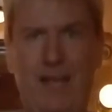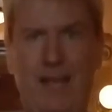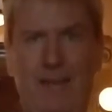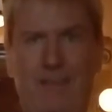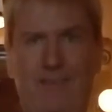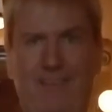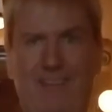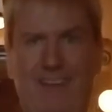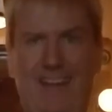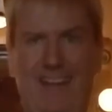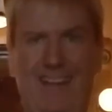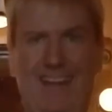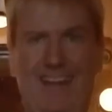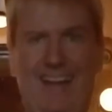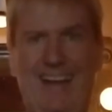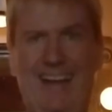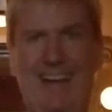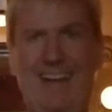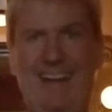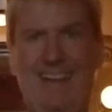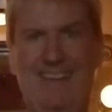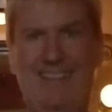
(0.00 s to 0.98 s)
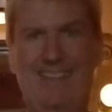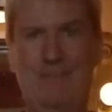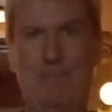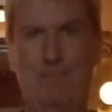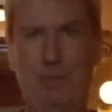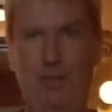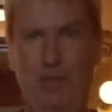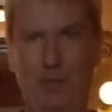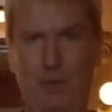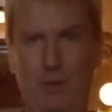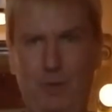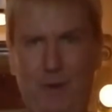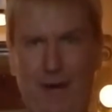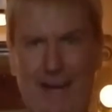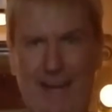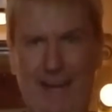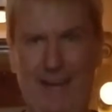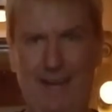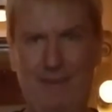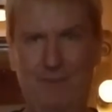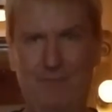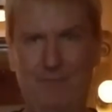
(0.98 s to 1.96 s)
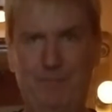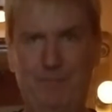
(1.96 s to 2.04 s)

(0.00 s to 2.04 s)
Sunlight is blue-white.